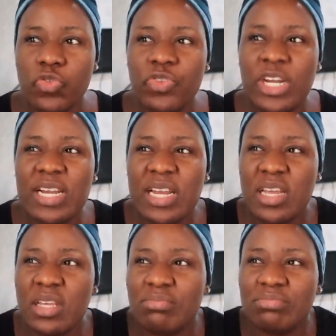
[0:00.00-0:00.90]

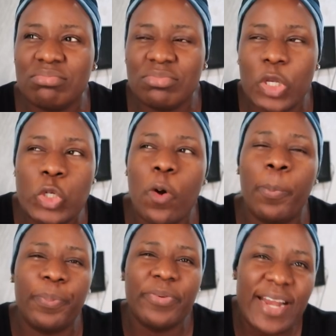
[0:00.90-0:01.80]
really, you know,
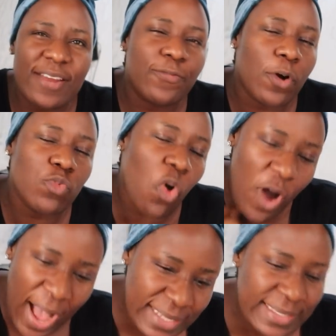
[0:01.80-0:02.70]
praying from
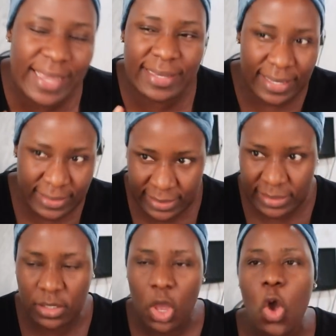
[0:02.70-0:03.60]
your heart. I get
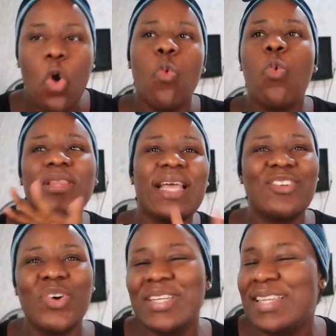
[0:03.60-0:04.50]
it. What
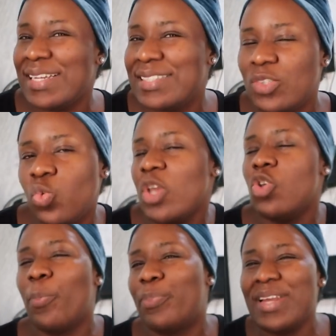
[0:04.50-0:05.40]
I don't get is when
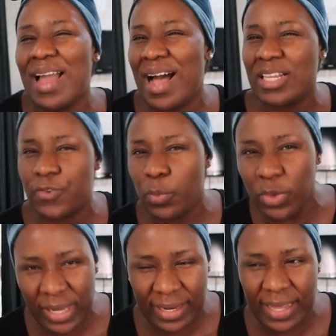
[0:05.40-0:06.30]
your prayer has
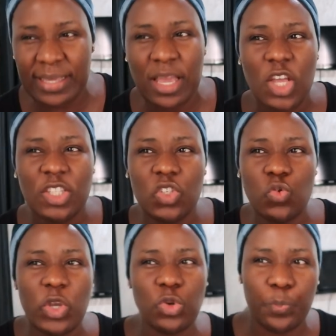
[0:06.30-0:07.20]
formula, like the
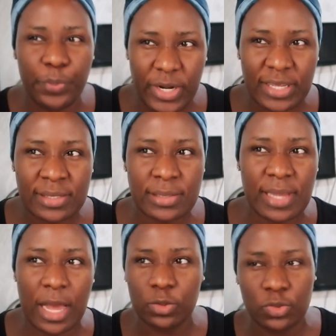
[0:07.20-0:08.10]
way you pray
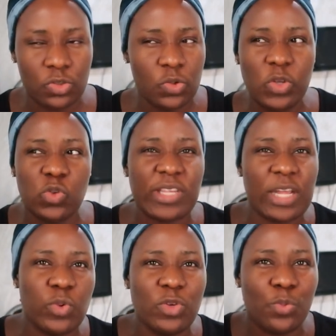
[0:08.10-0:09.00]
sounds, the way you
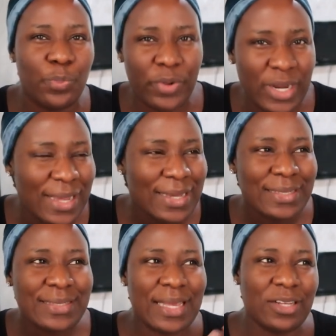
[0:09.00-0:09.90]
sound when you pray
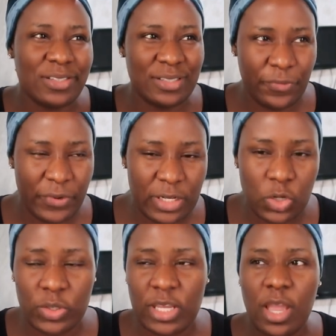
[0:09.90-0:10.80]
sounds
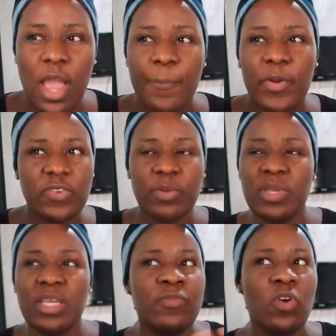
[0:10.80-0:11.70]
differently, okay? Because for
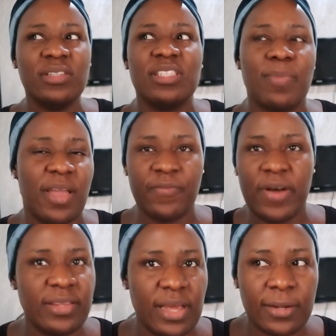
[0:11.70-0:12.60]
me, if God is my
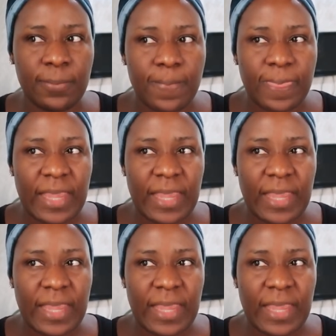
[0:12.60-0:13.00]
father